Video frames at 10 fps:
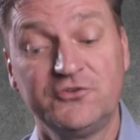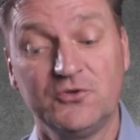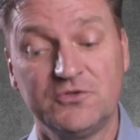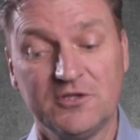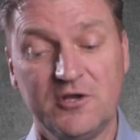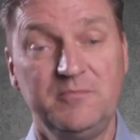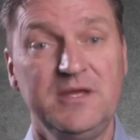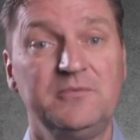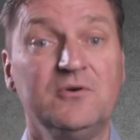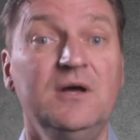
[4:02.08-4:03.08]
talked to a lot of
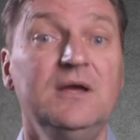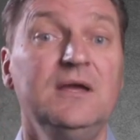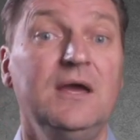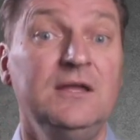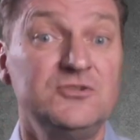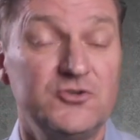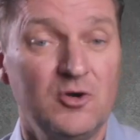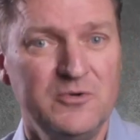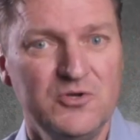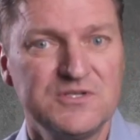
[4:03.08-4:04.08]
people in
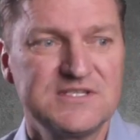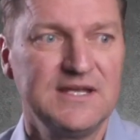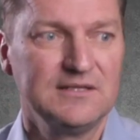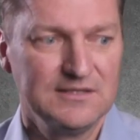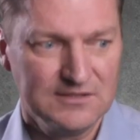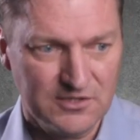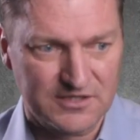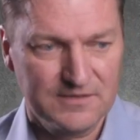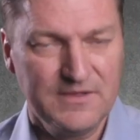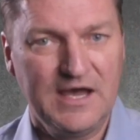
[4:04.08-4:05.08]
trauma who say,
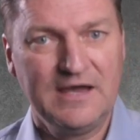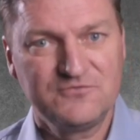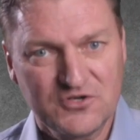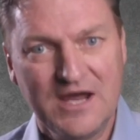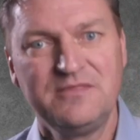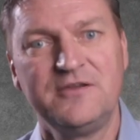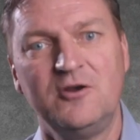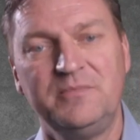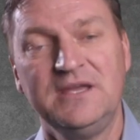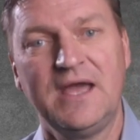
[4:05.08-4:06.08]
look, I've tried
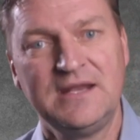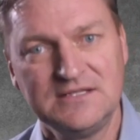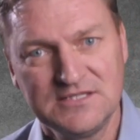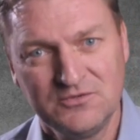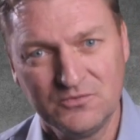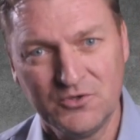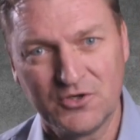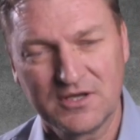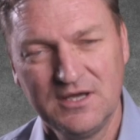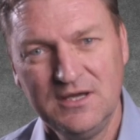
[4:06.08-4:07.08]
therapy and it didn't
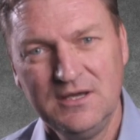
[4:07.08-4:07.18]
work.